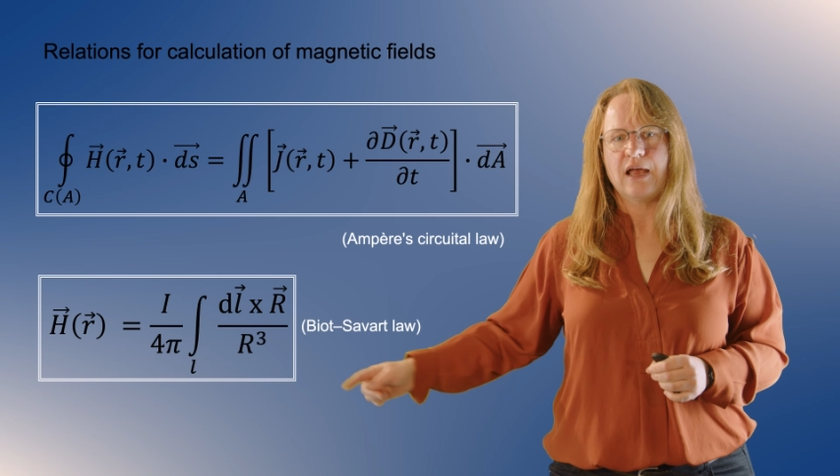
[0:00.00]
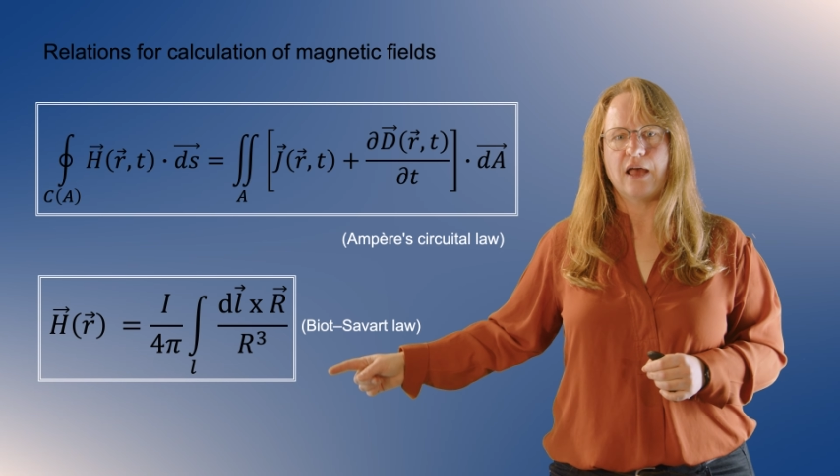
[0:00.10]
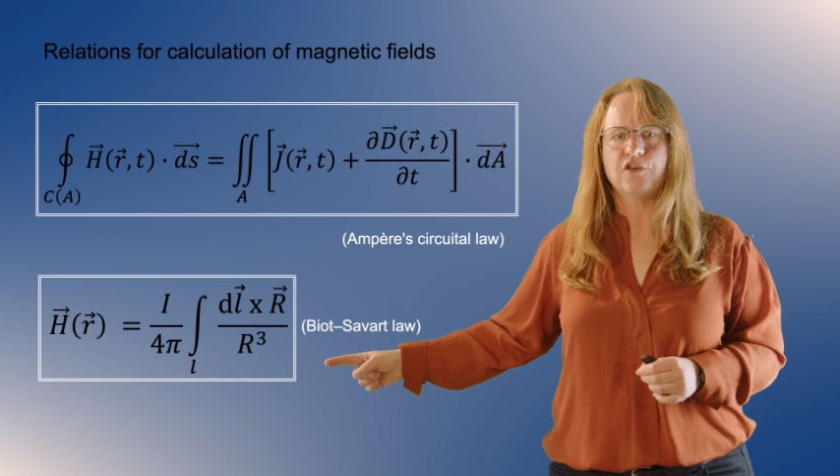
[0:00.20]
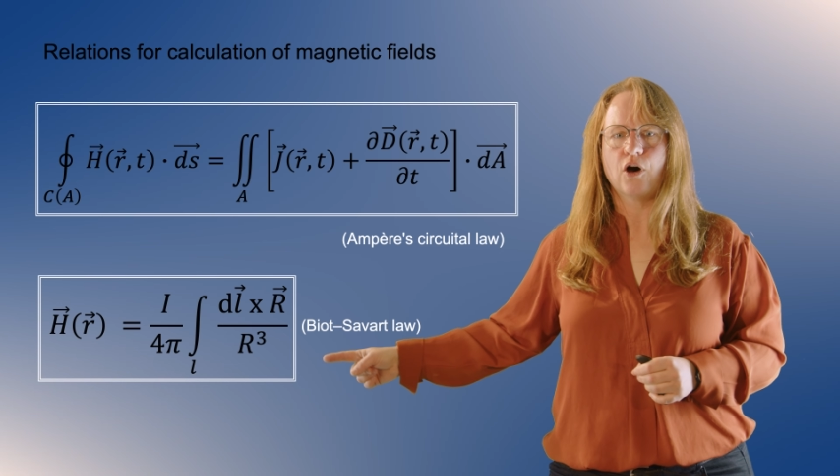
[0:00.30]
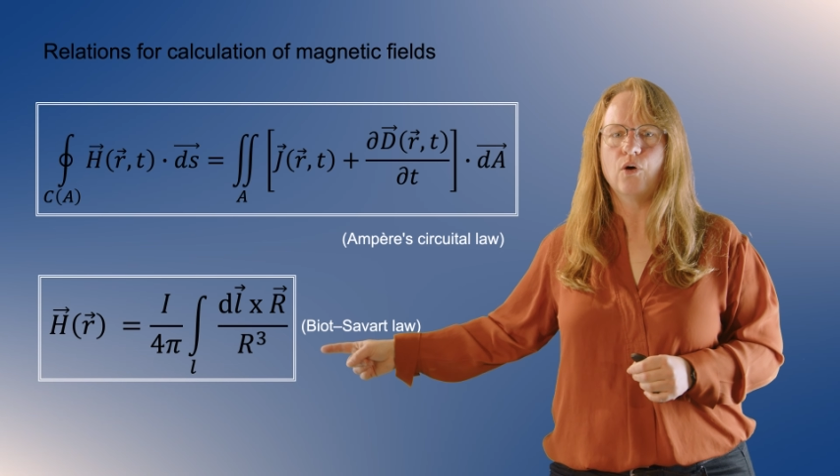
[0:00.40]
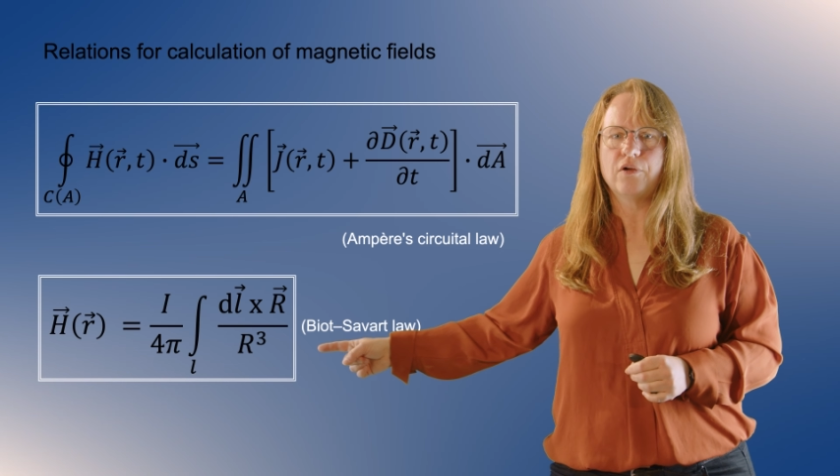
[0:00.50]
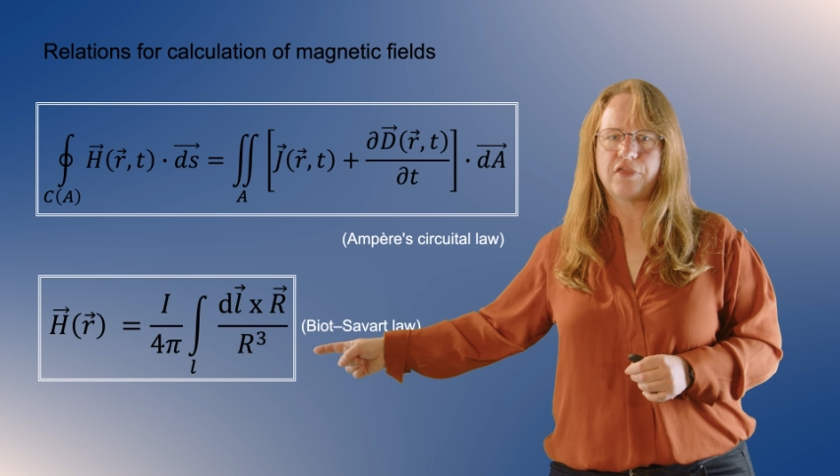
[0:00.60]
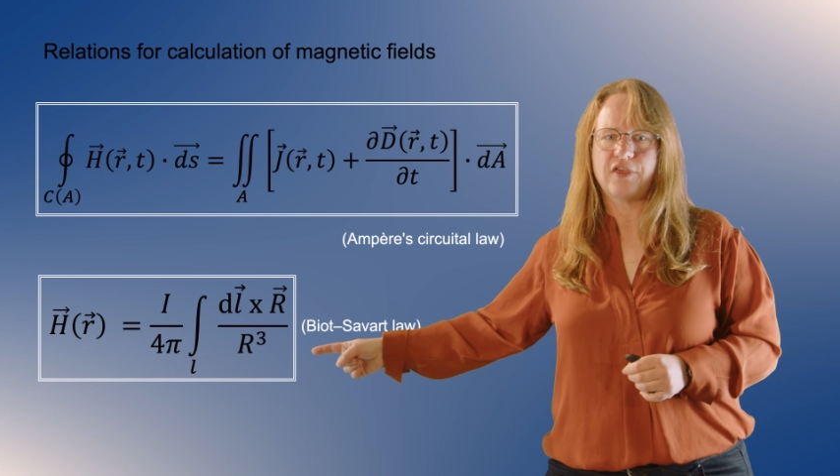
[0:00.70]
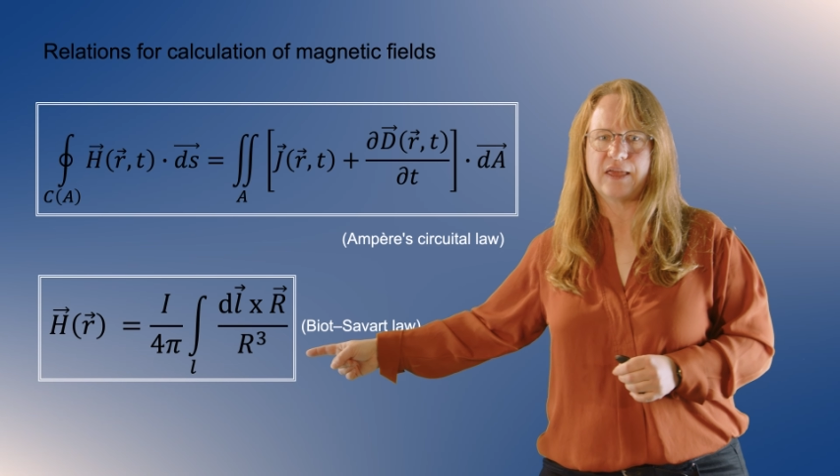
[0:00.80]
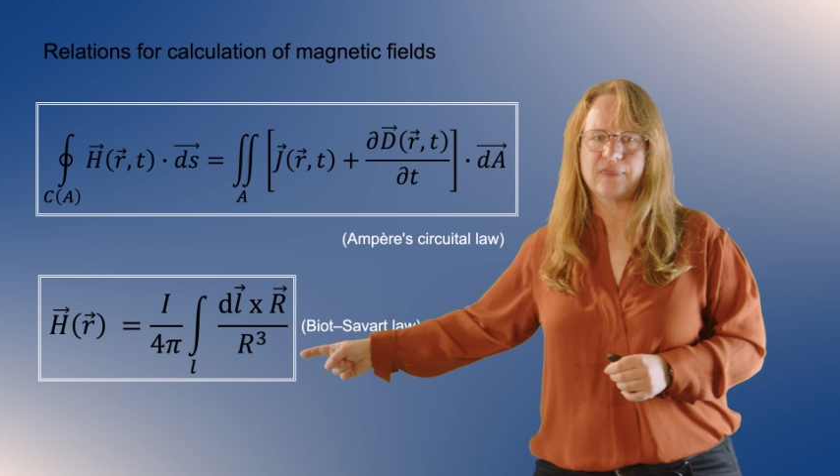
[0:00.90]
And the whole
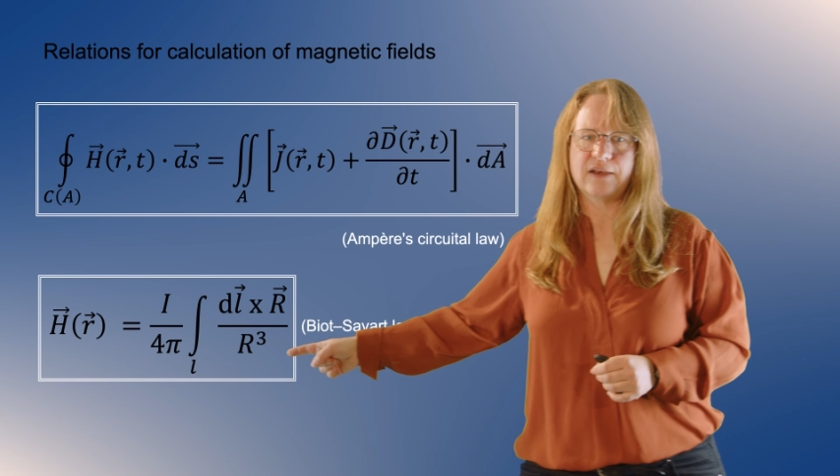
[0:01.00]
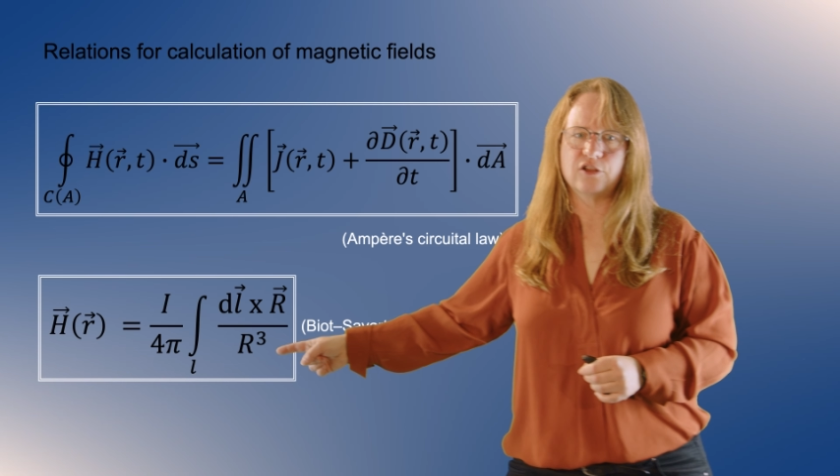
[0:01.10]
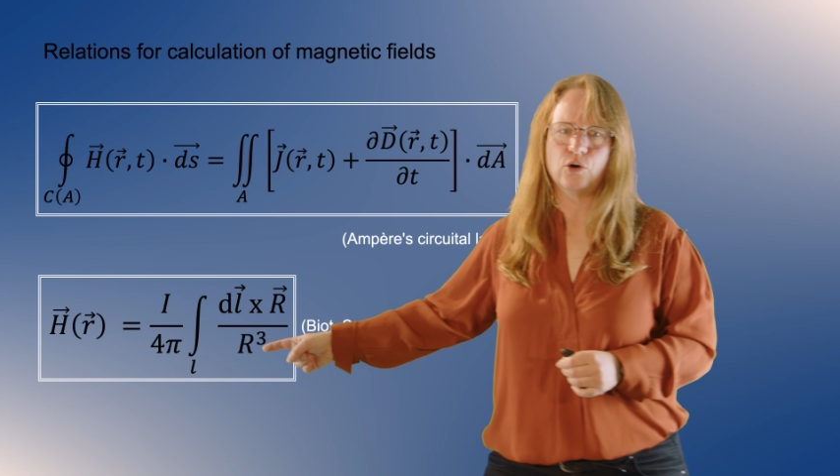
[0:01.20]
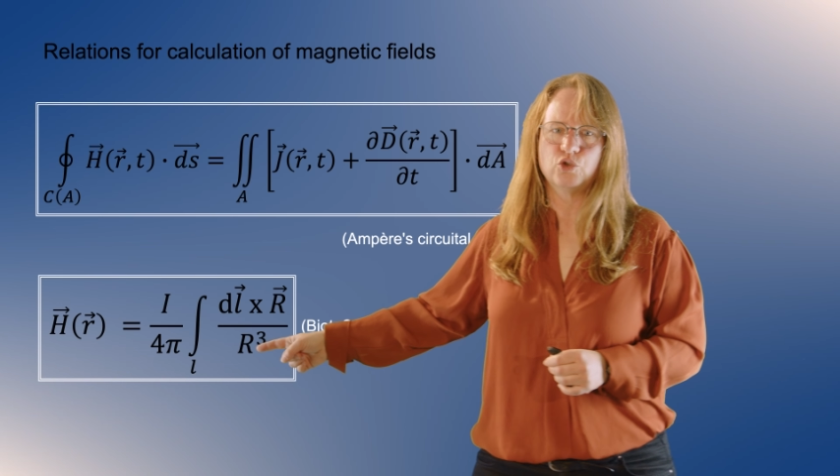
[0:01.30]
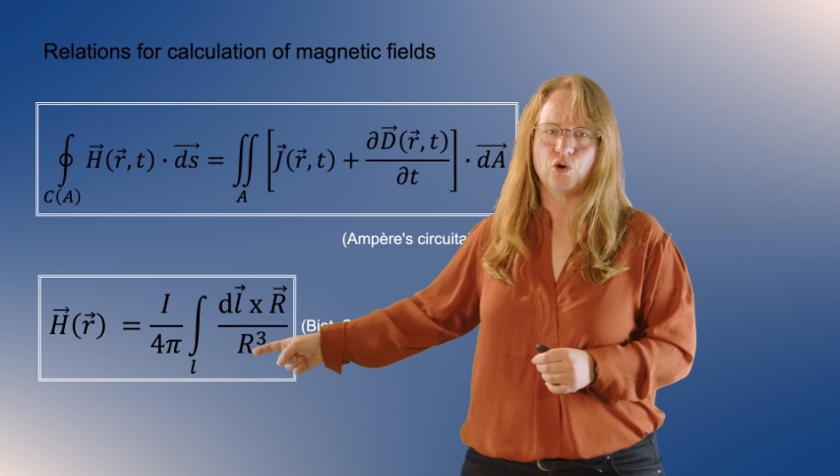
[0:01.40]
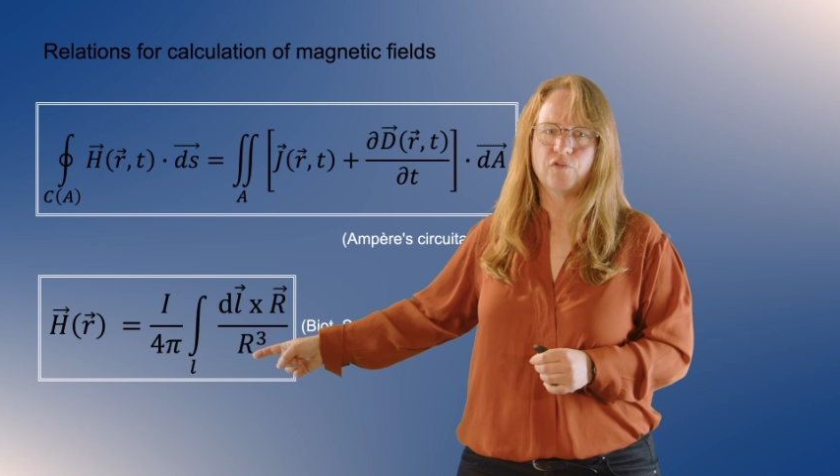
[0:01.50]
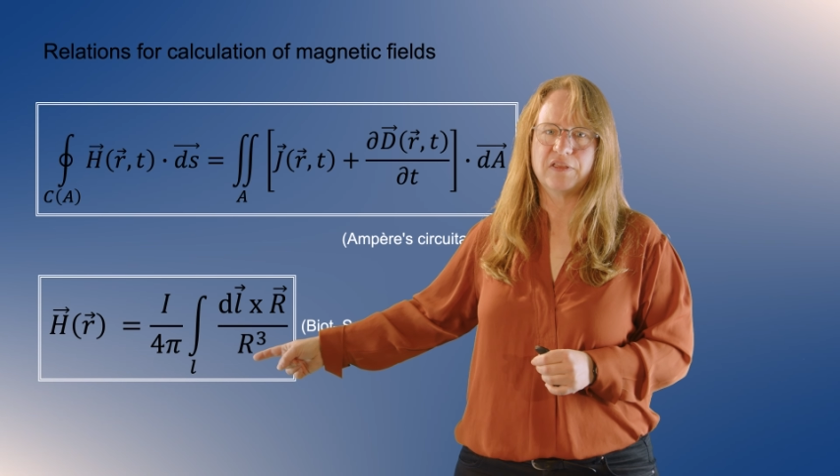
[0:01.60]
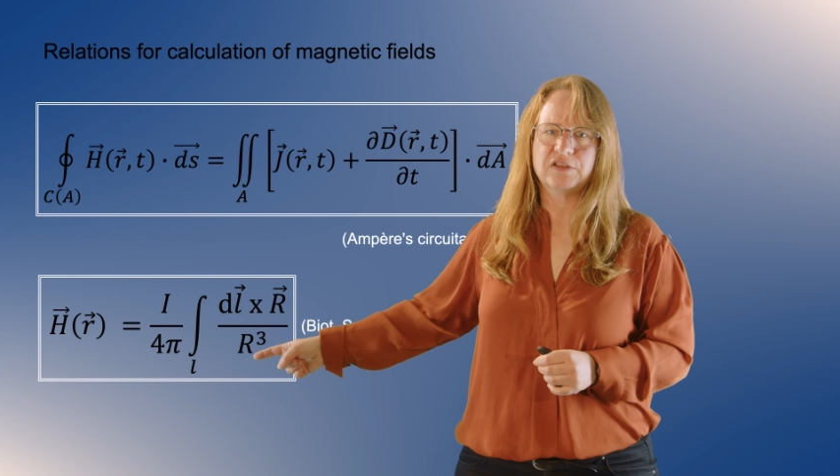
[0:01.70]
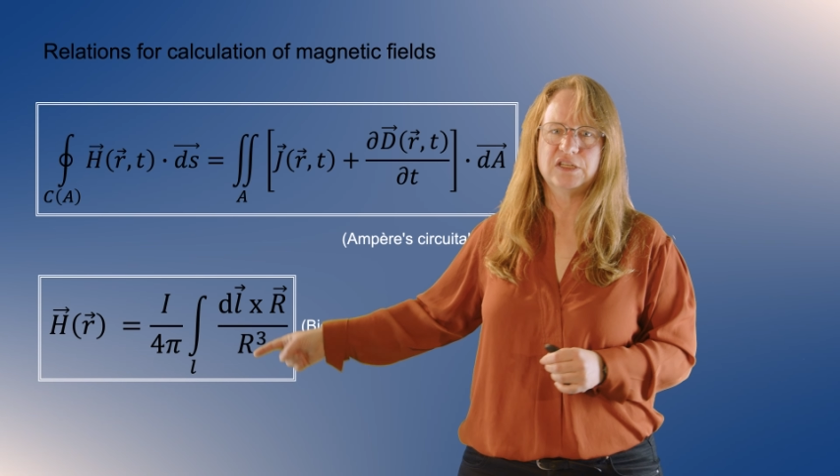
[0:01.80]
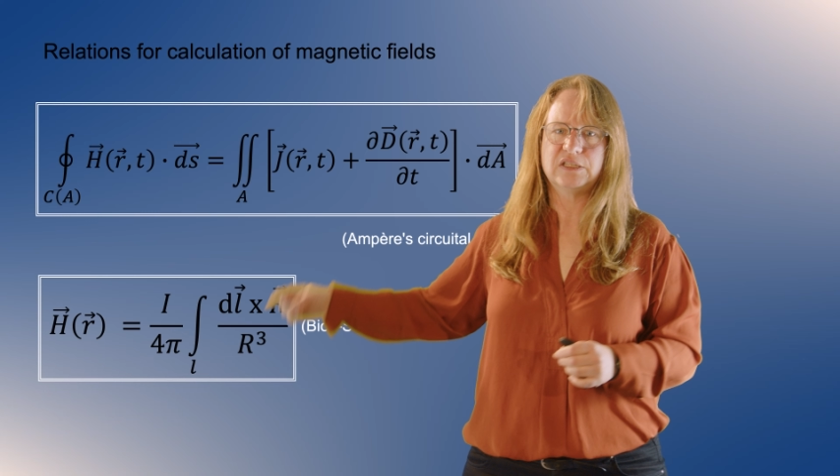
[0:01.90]
thing then goes over
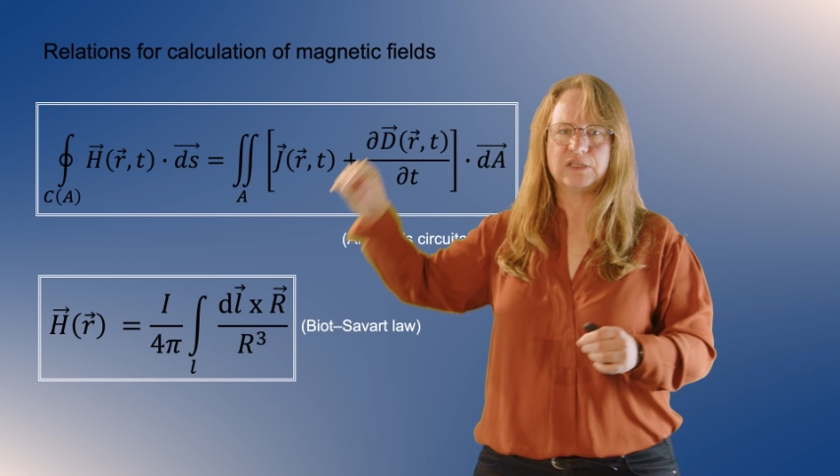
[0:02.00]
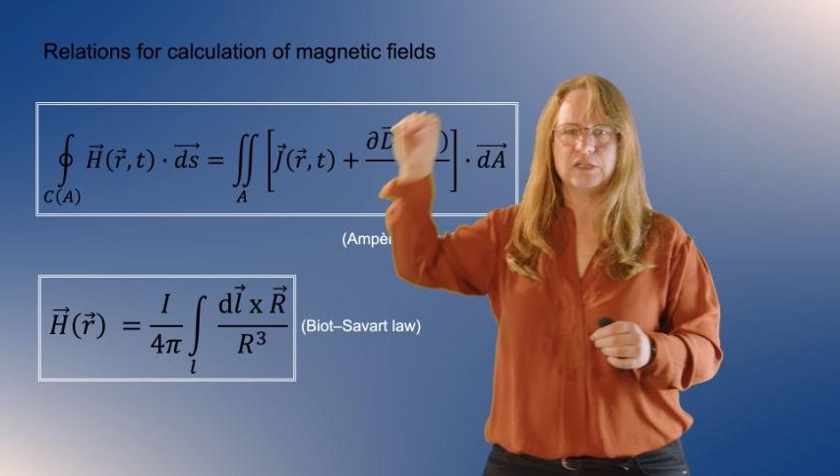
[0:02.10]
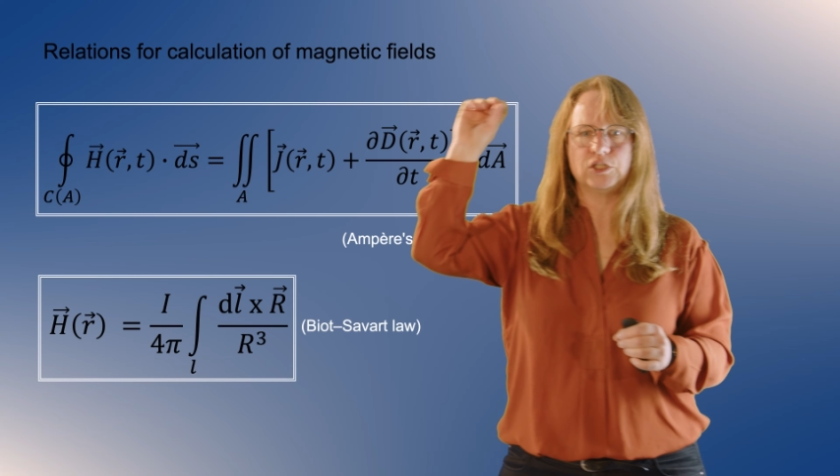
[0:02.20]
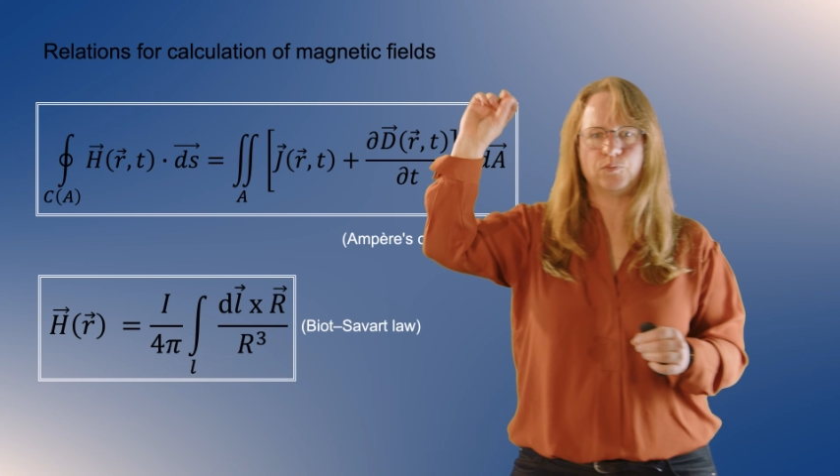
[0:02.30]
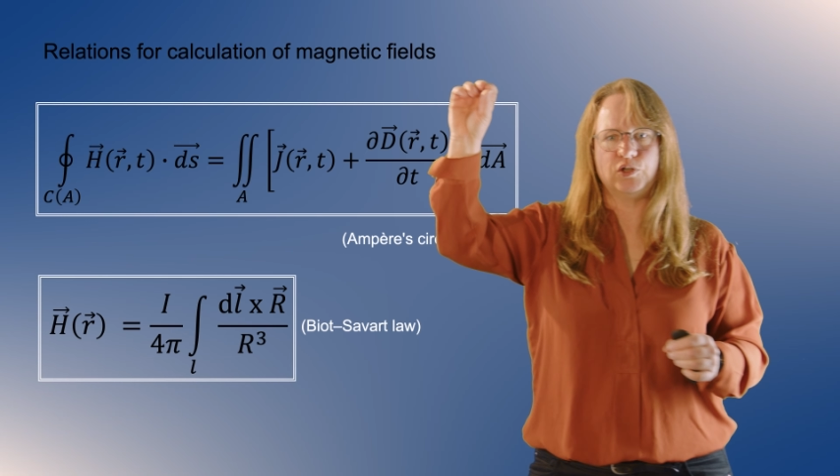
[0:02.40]
the distance